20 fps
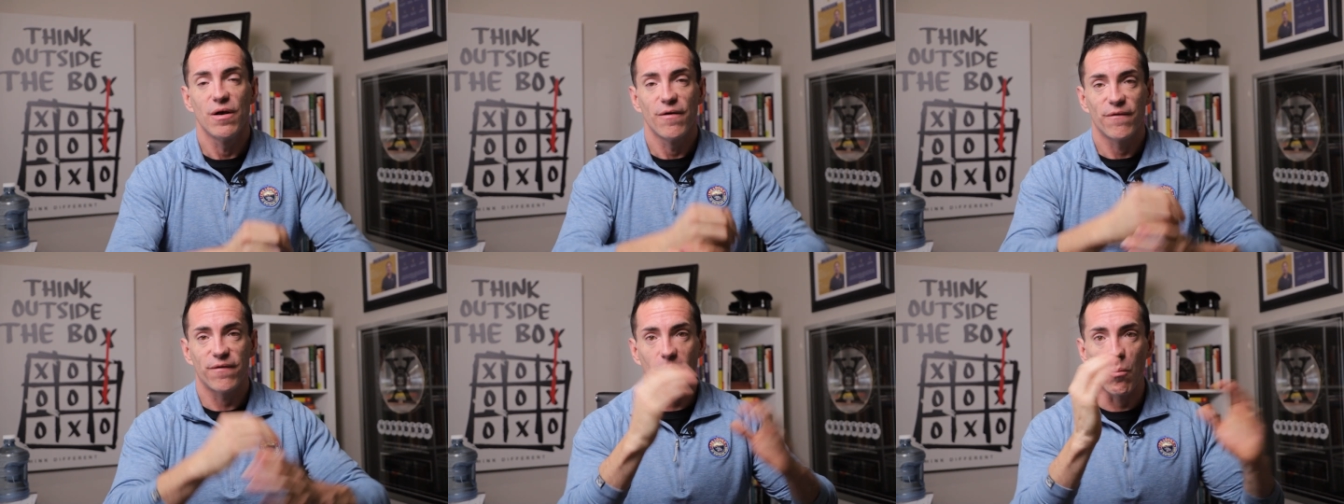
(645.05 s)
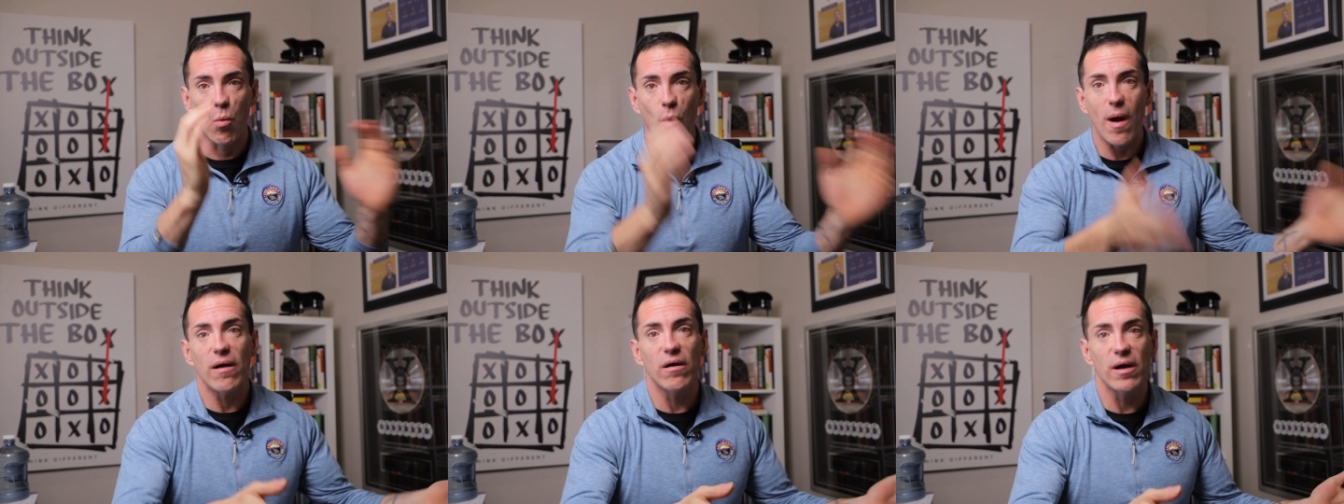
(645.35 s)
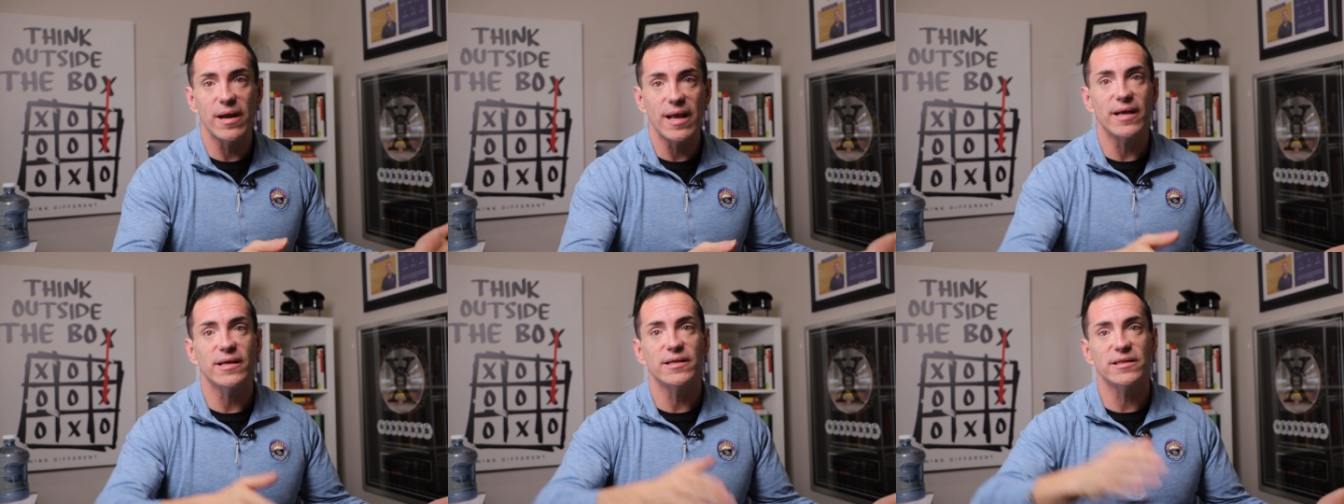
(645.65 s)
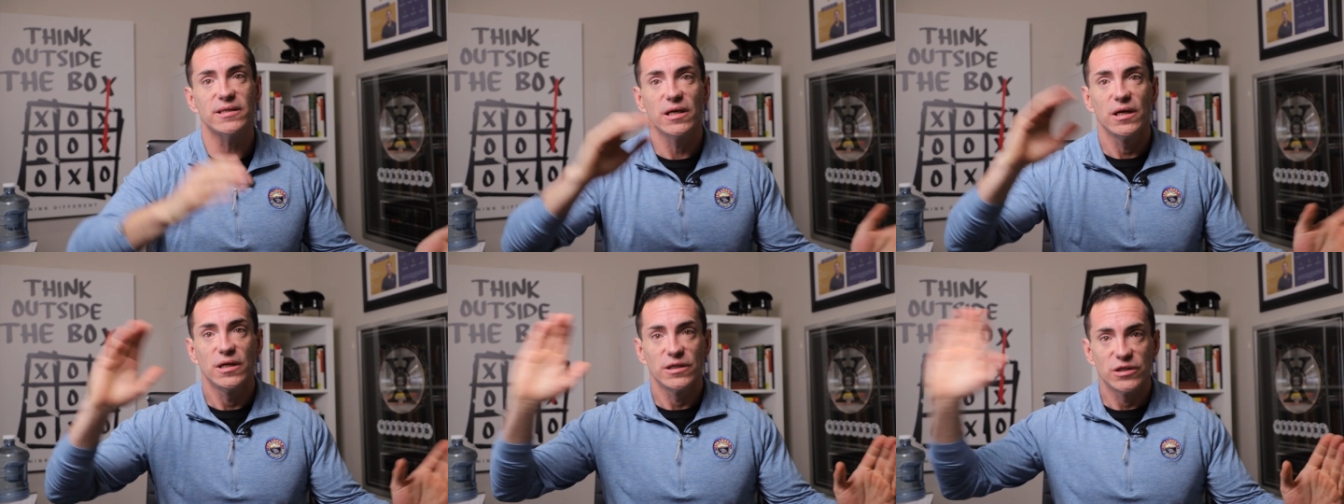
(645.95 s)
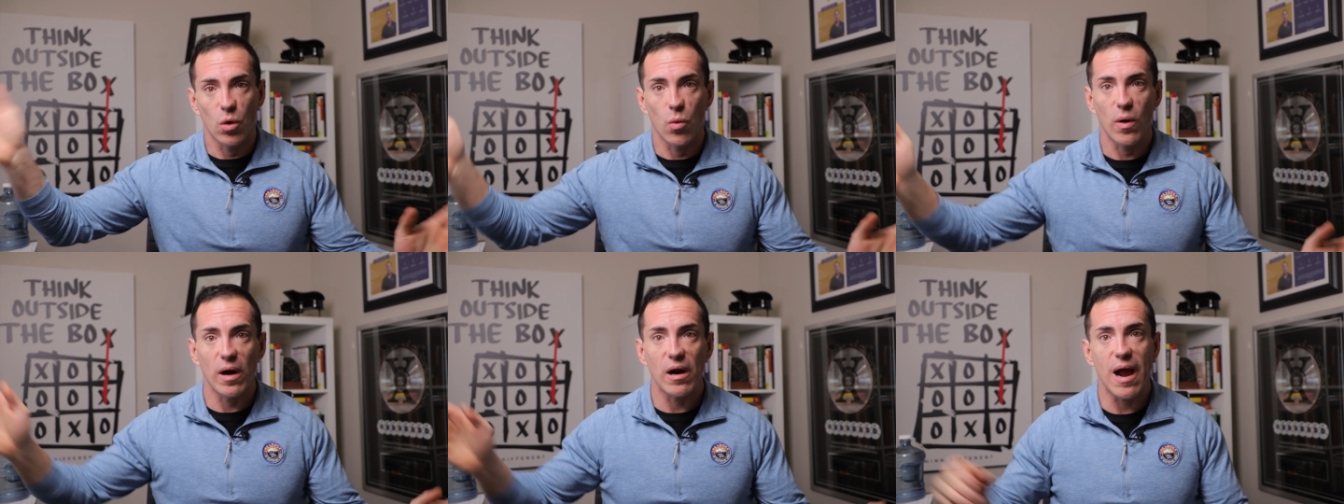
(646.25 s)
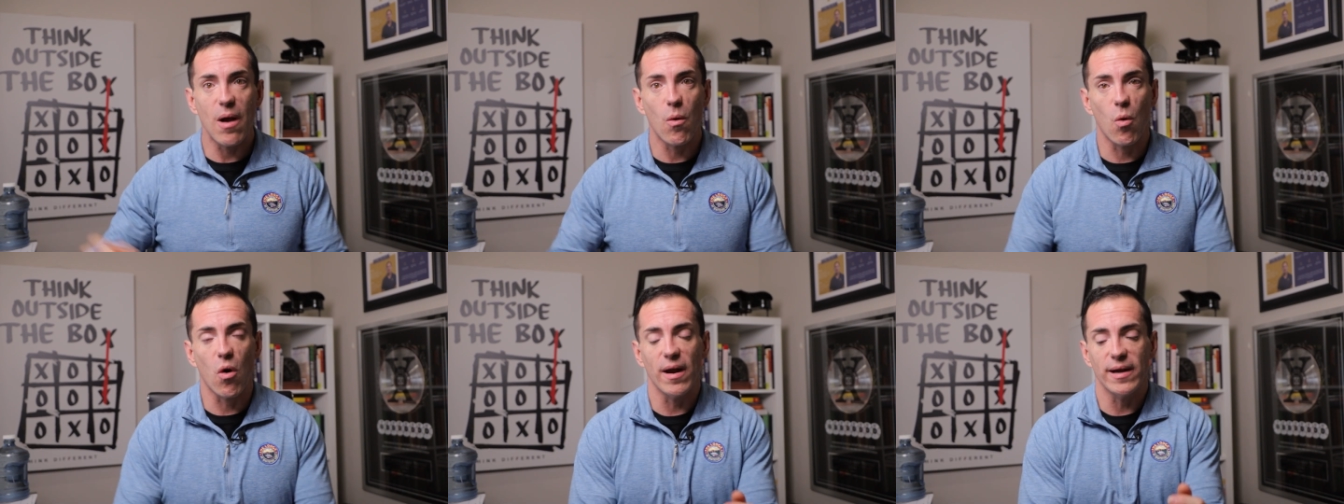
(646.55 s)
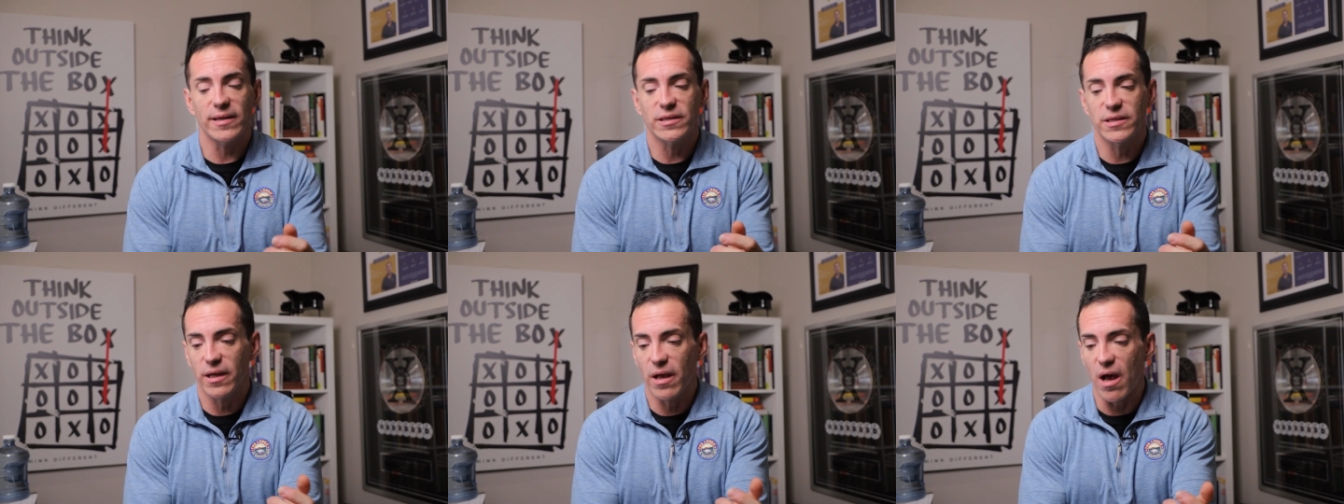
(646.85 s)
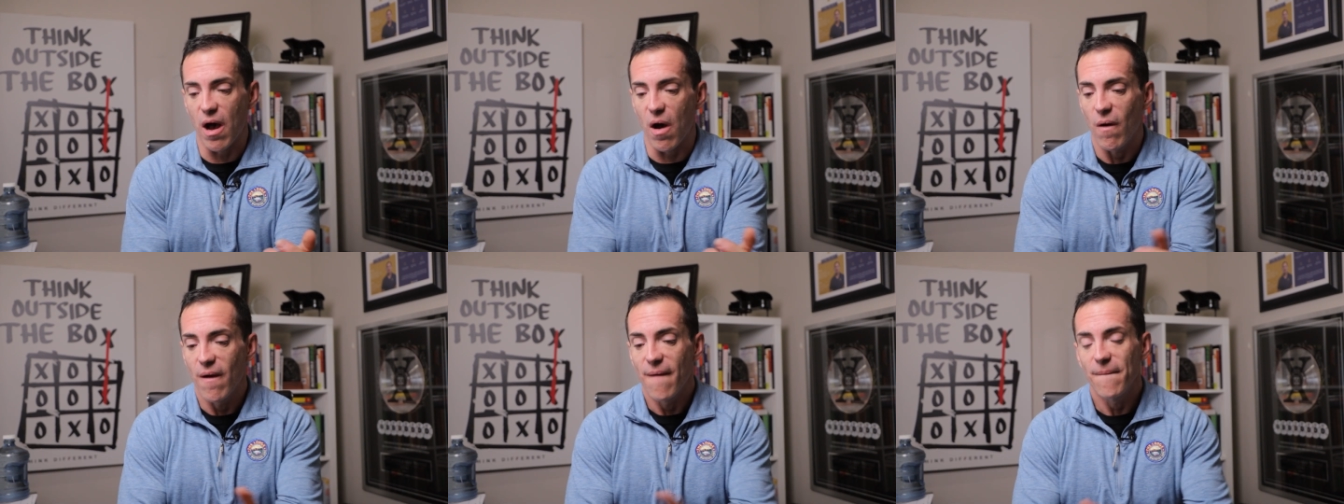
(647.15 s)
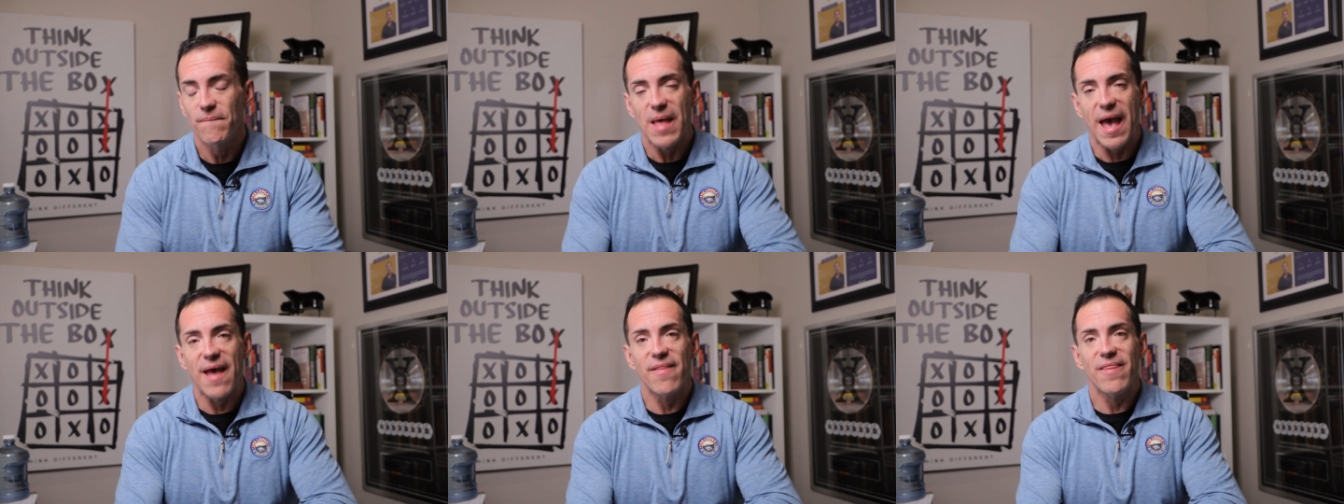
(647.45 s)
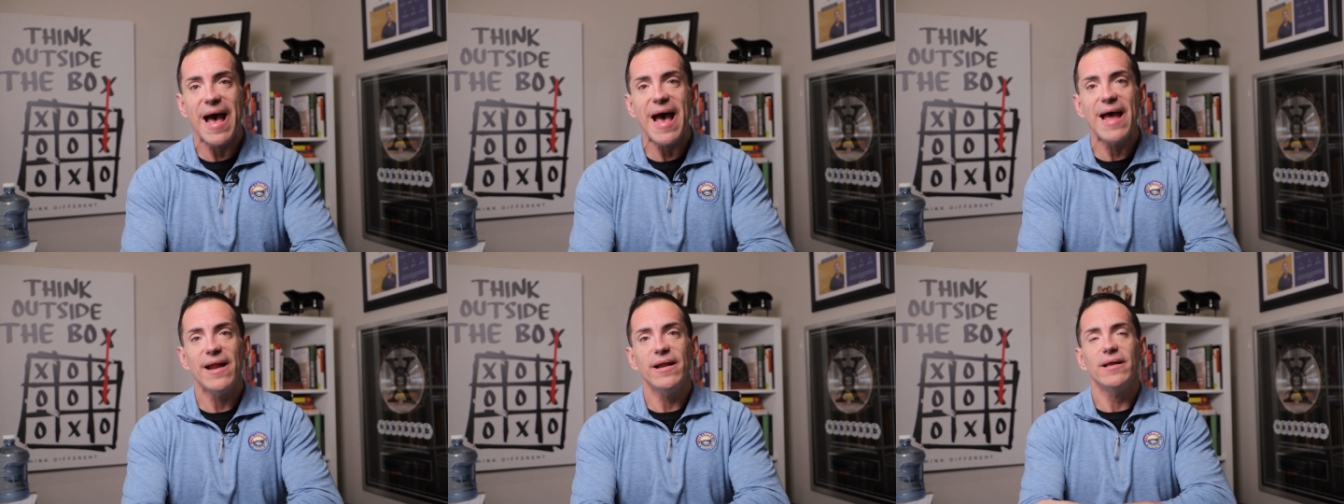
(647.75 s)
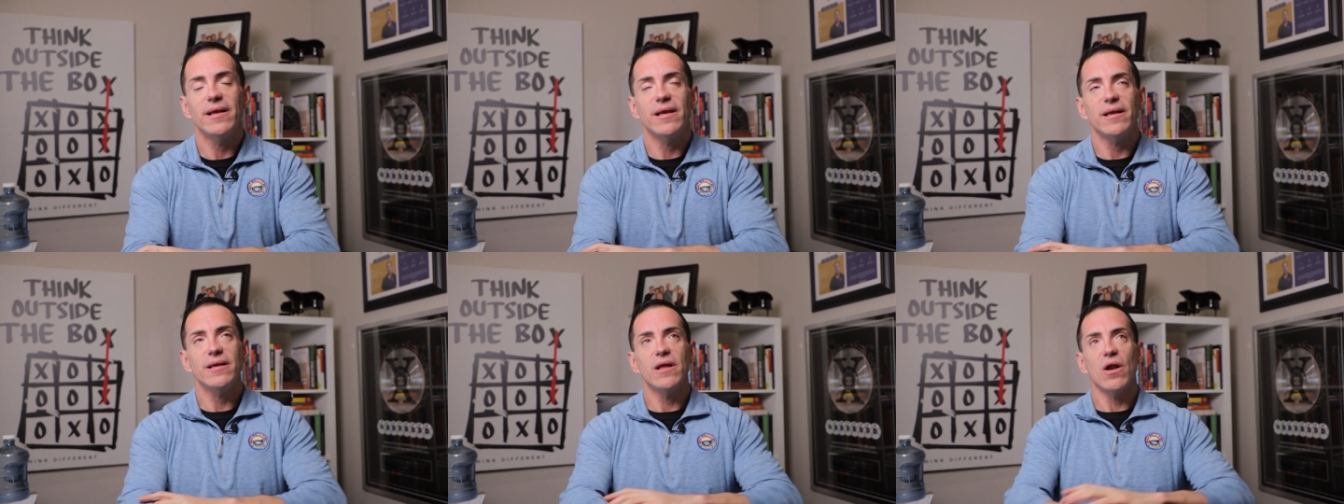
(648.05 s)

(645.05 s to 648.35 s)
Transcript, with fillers: from where it is to where I want it to go and that,